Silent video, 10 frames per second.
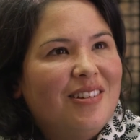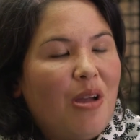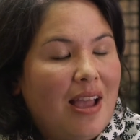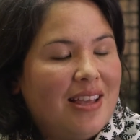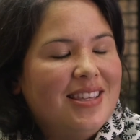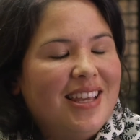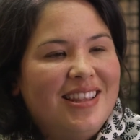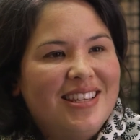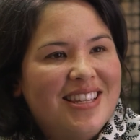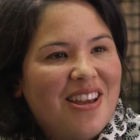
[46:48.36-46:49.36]
I could say
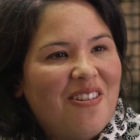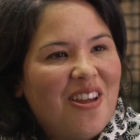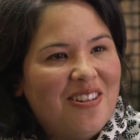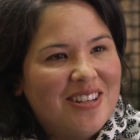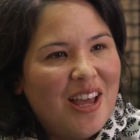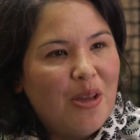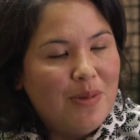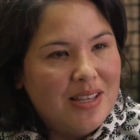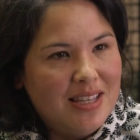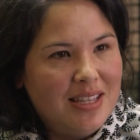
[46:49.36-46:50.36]
the
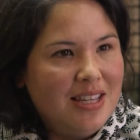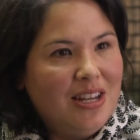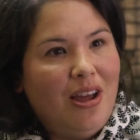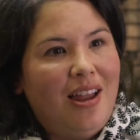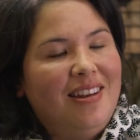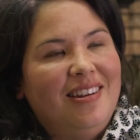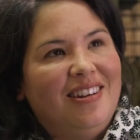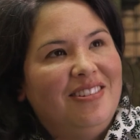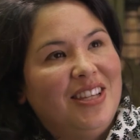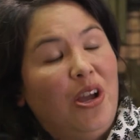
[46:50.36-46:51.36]
stereotype existed and
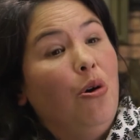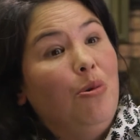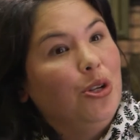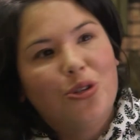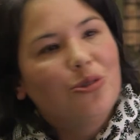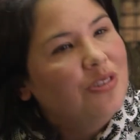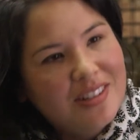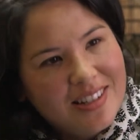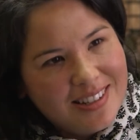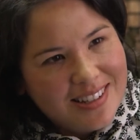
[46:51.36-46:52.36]
I could say, oh, it
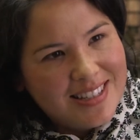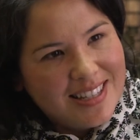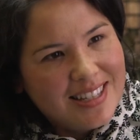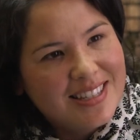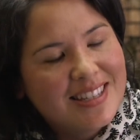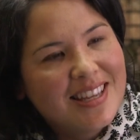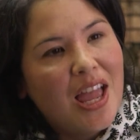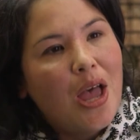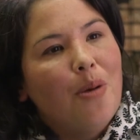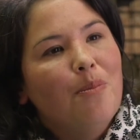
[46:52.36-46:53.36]
shouldn't exist,
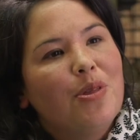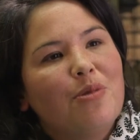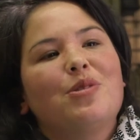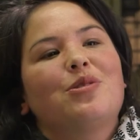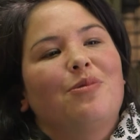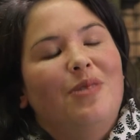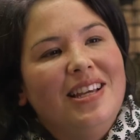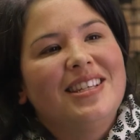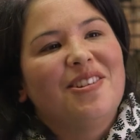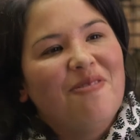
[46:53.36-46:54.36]
but there was a
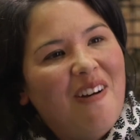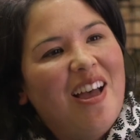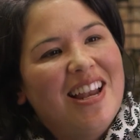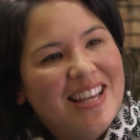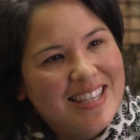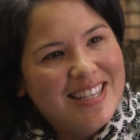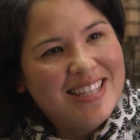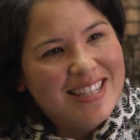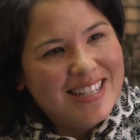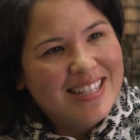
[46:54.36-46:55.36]
reason why it
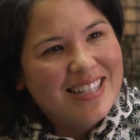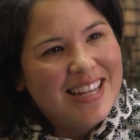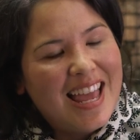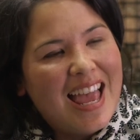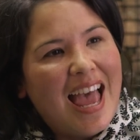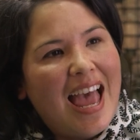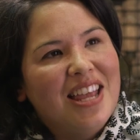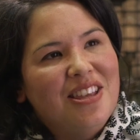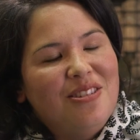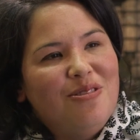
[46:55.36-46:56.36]
existed.
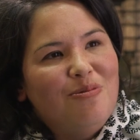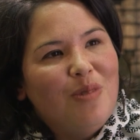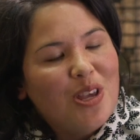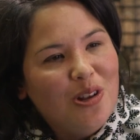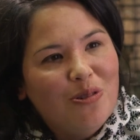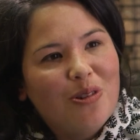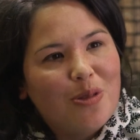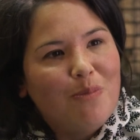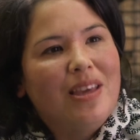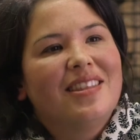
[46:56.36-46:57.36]
And when you look
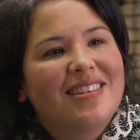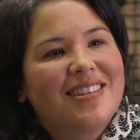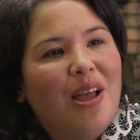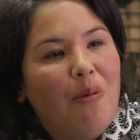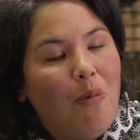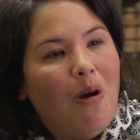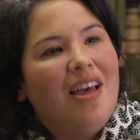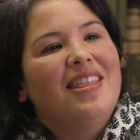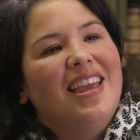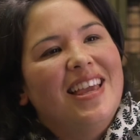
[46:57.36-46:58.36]
at myths and
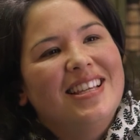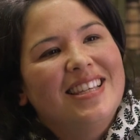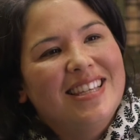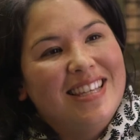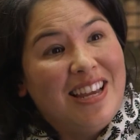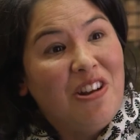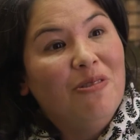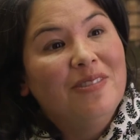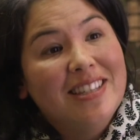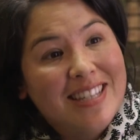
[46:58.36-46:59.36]
why they exist, it can
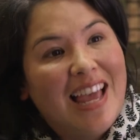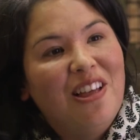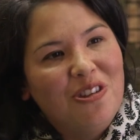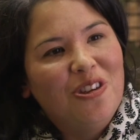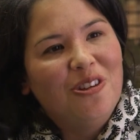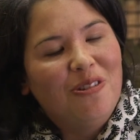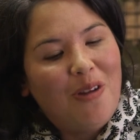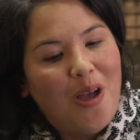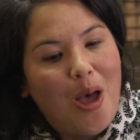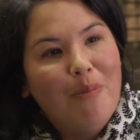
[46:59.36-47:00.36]
often tell you
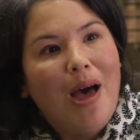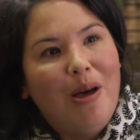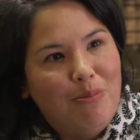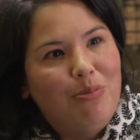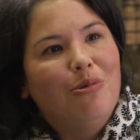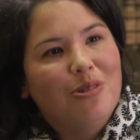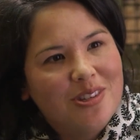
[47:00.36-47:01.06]
about broader